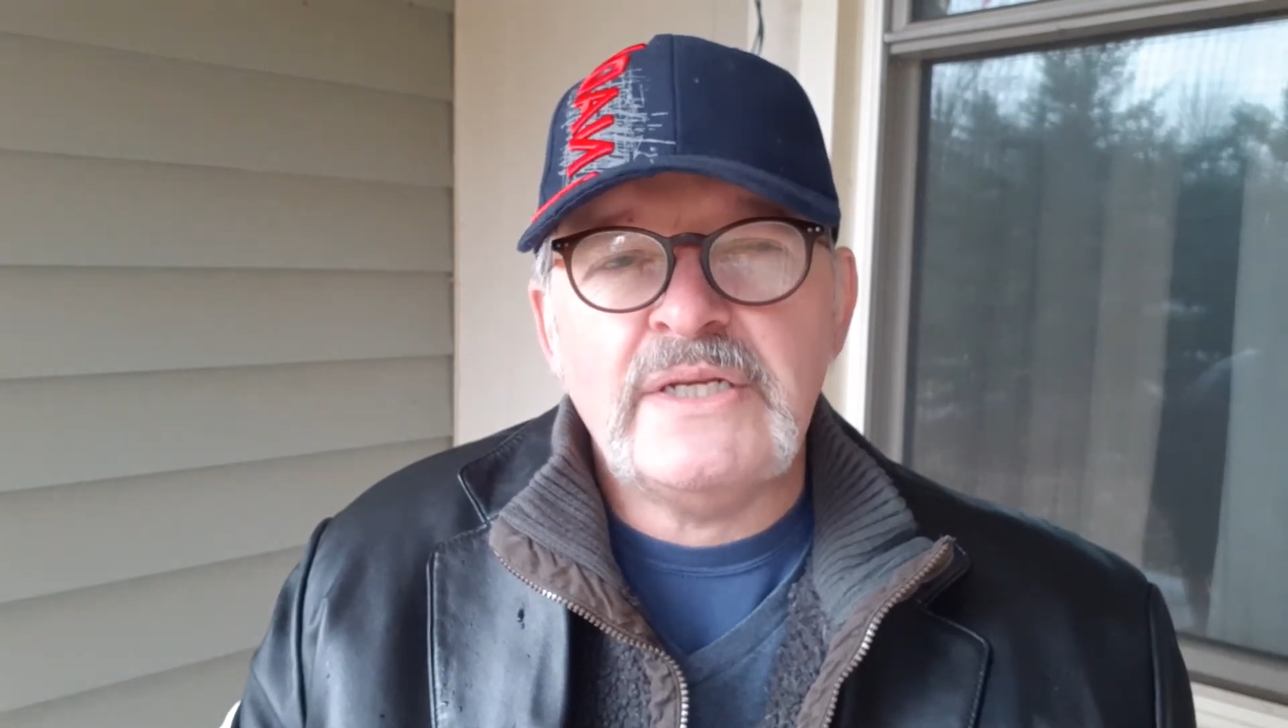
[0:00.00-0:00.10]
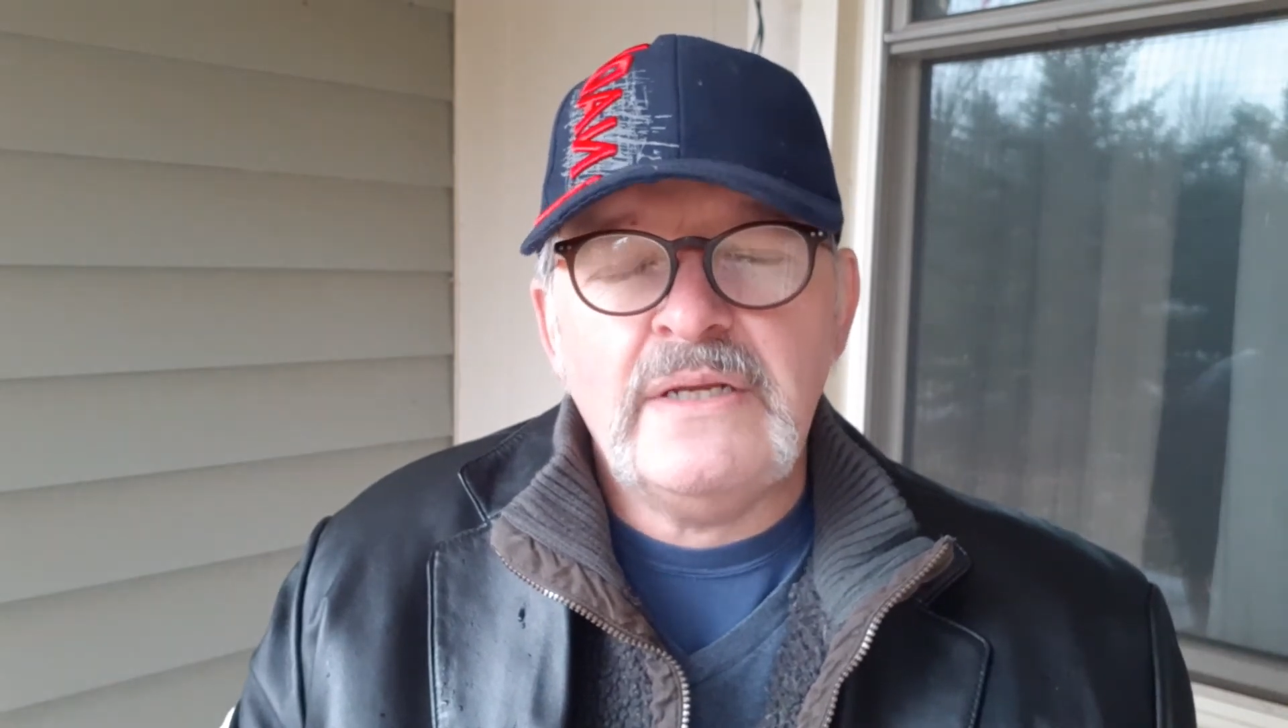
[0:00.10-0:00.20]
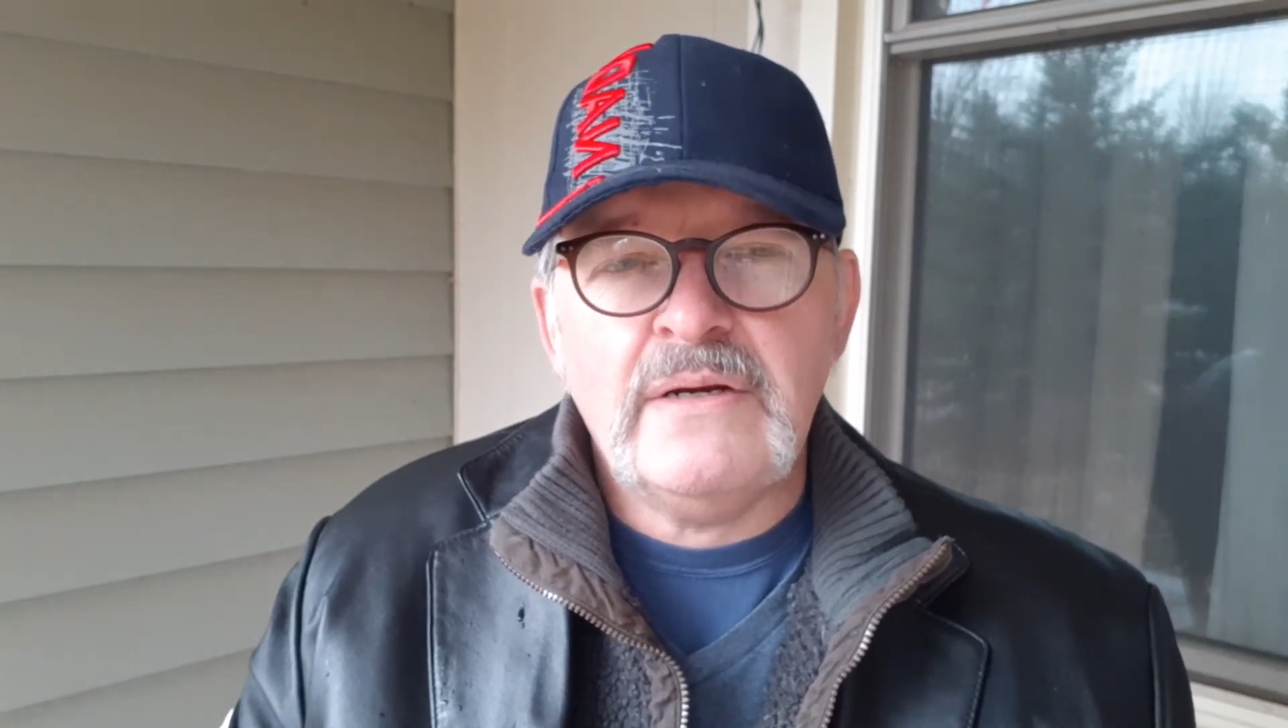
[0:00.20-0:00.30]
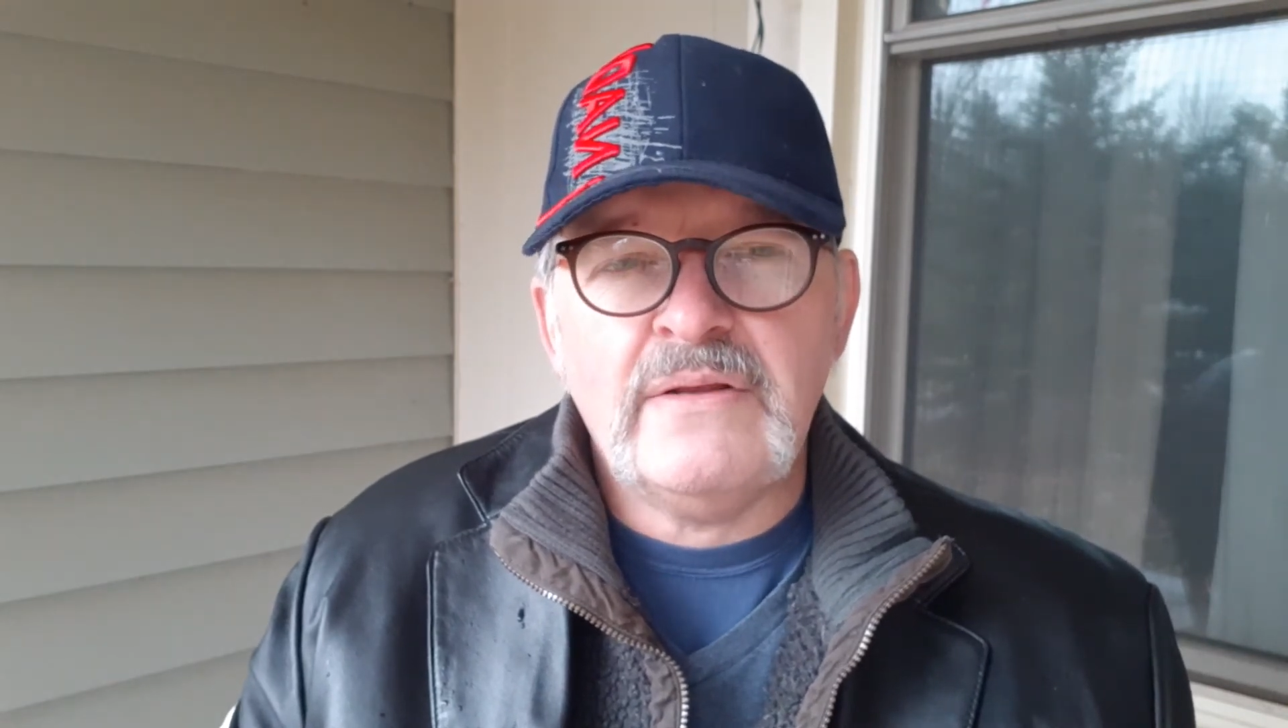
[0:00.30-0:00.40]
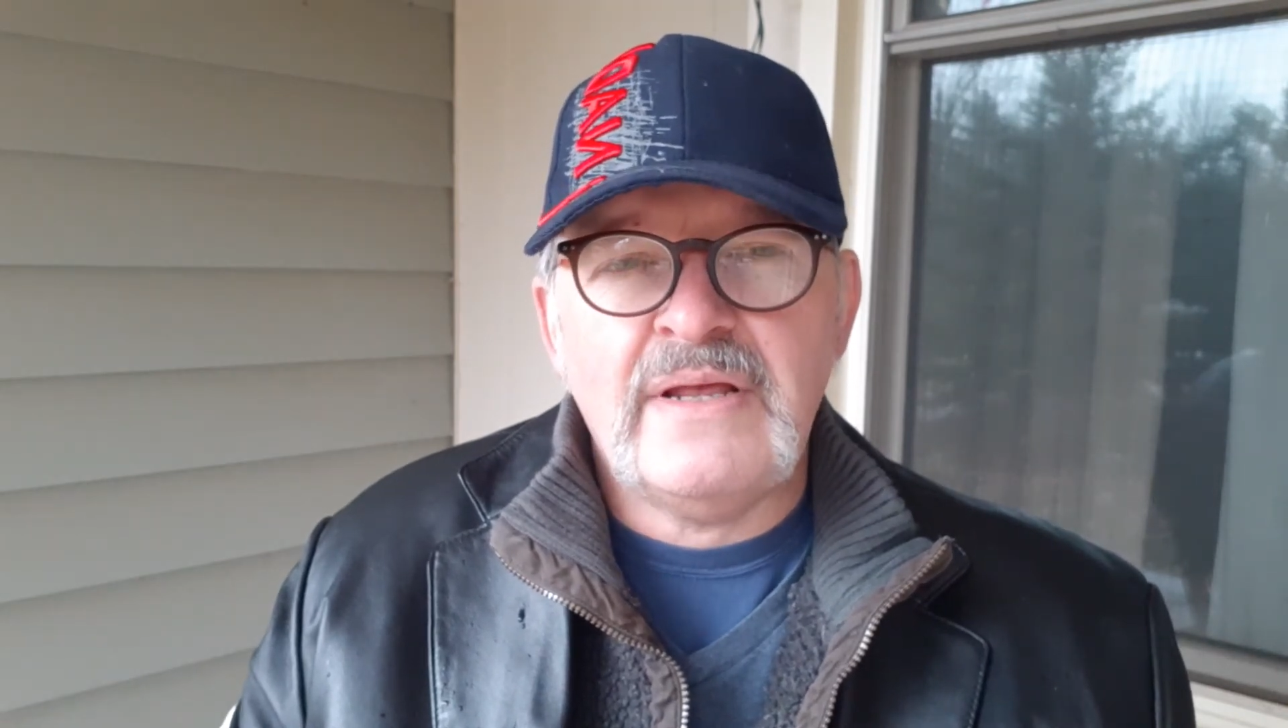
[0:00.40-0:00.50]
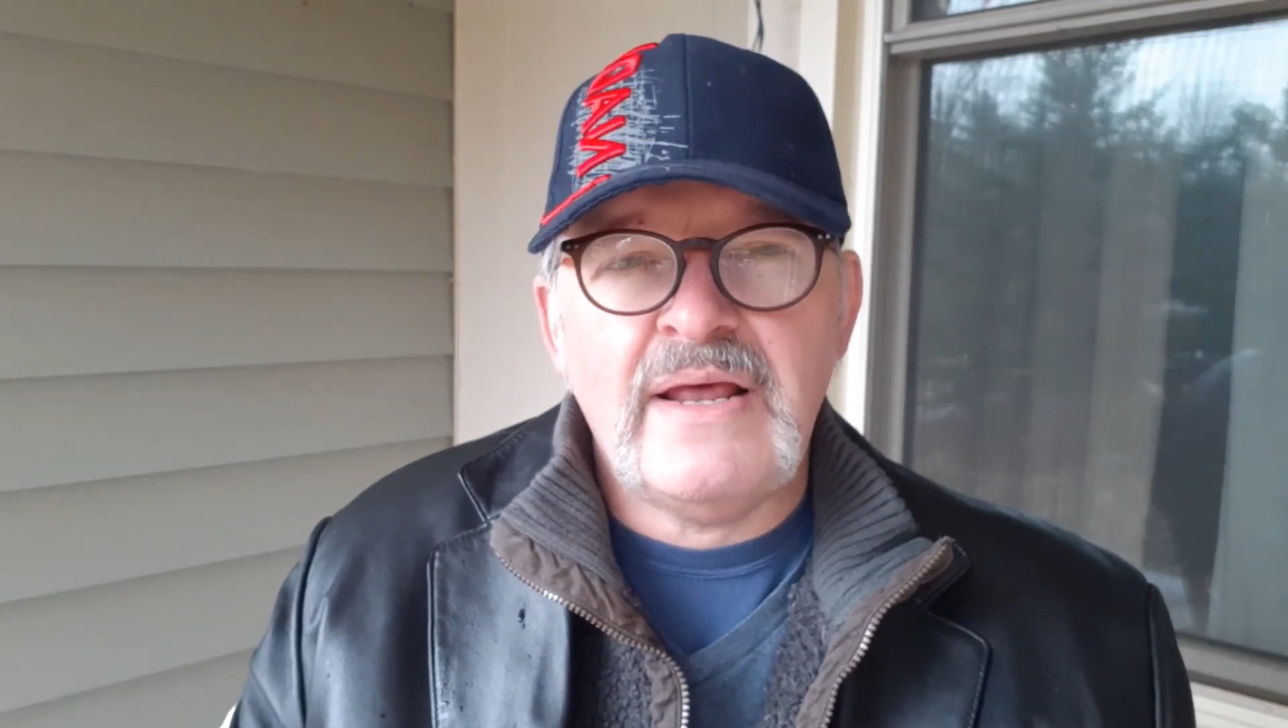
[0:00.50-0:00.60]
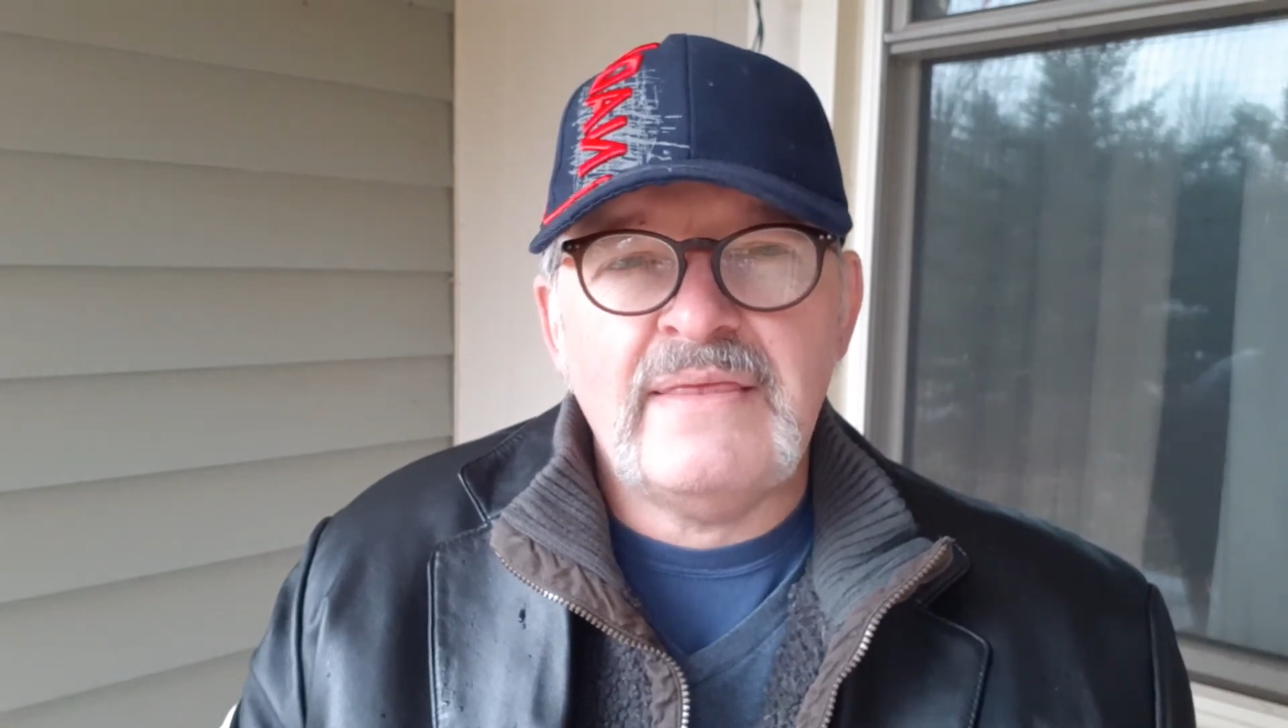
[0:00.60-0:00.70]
in here that I